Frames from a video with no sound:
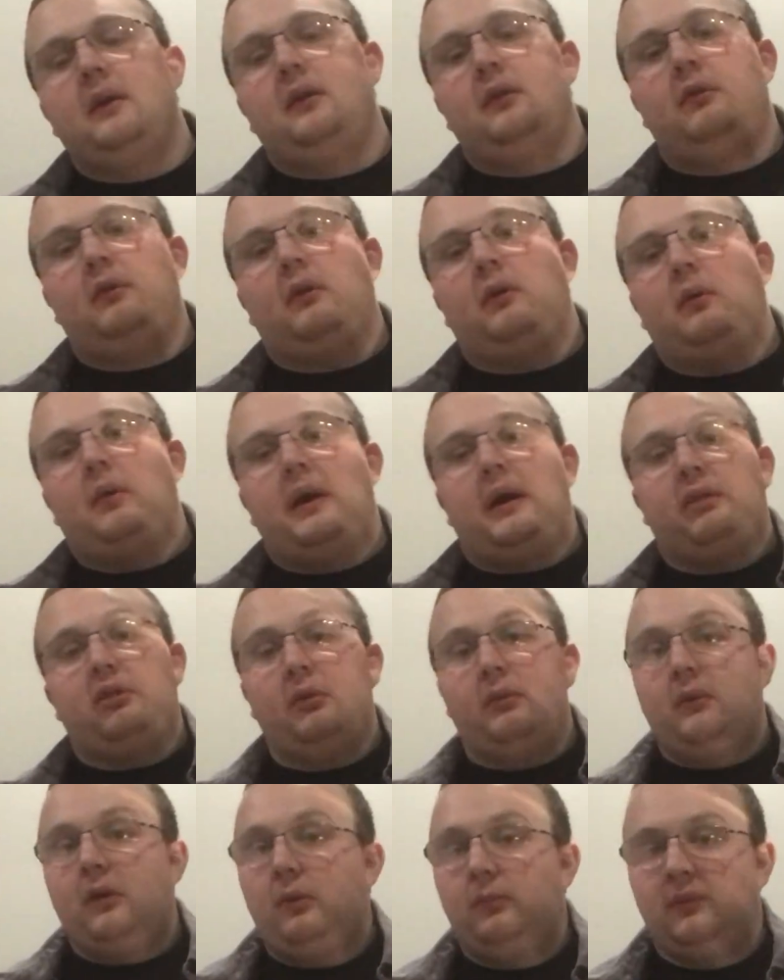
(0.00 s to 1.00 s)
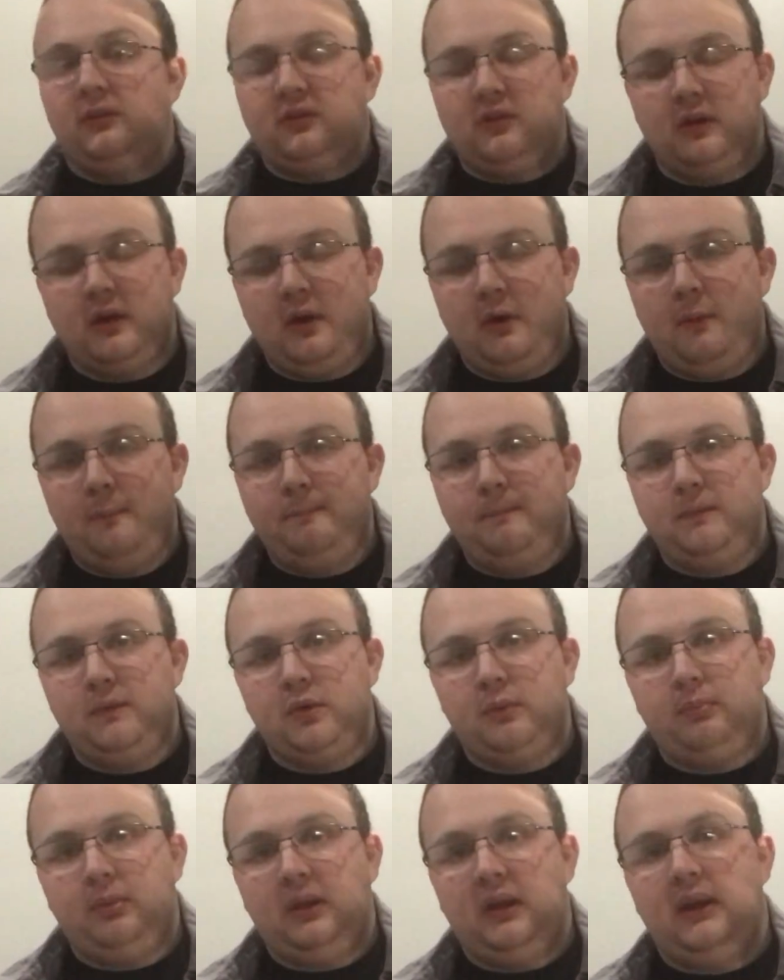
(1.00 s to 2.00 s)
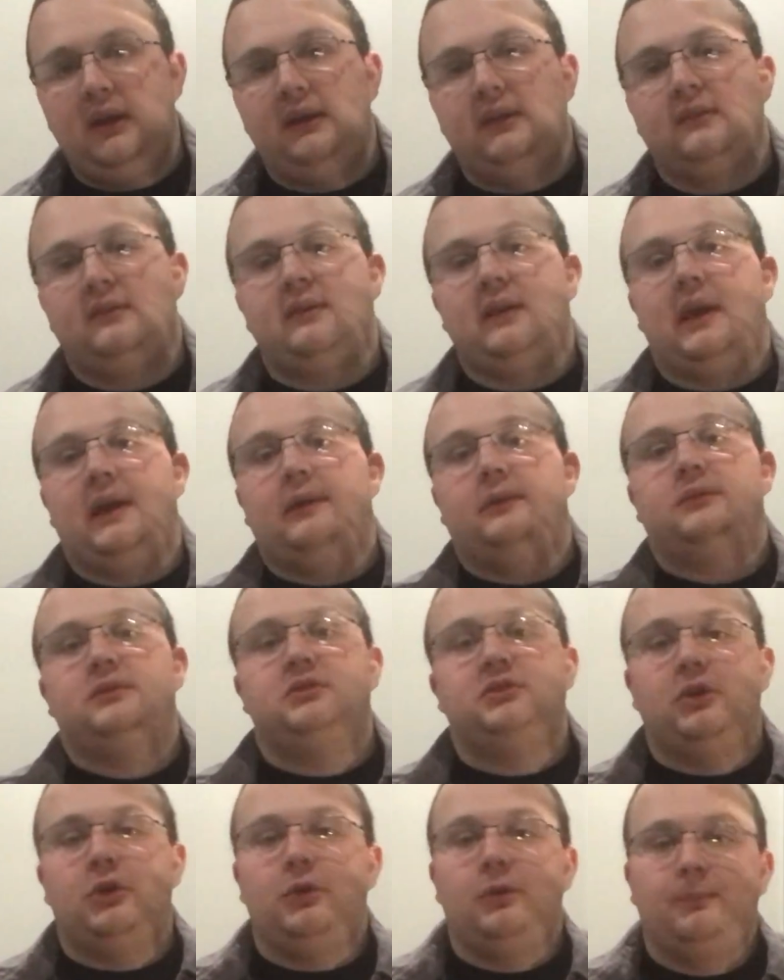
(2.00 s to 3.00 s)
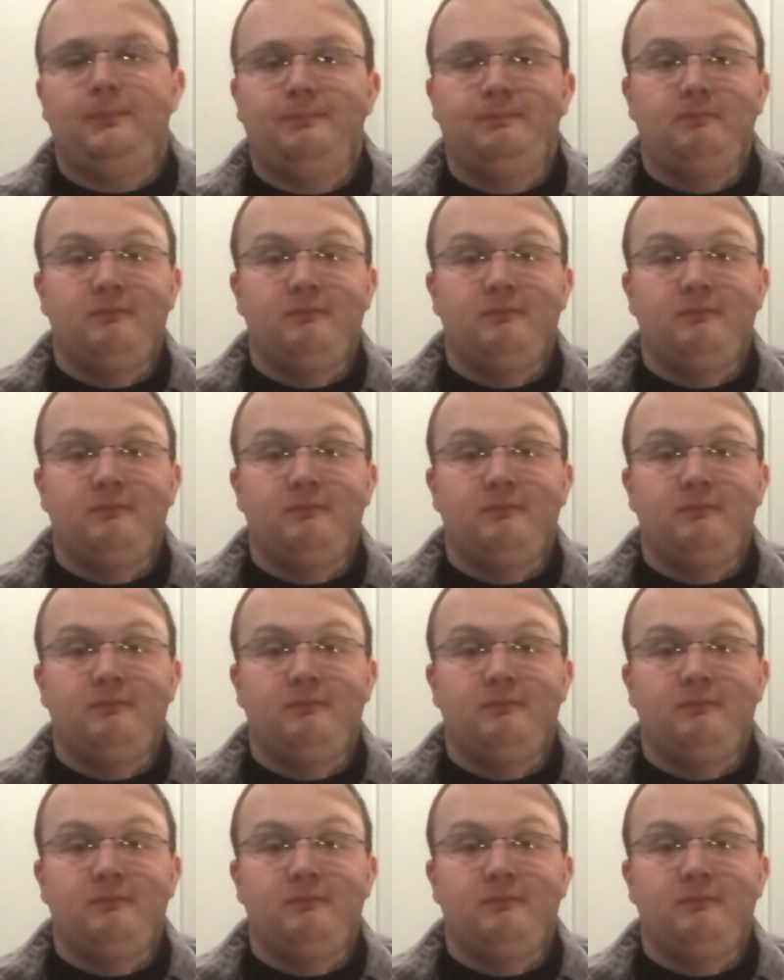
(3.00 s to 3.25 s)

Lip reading: So I hope this could help your playing and sound. So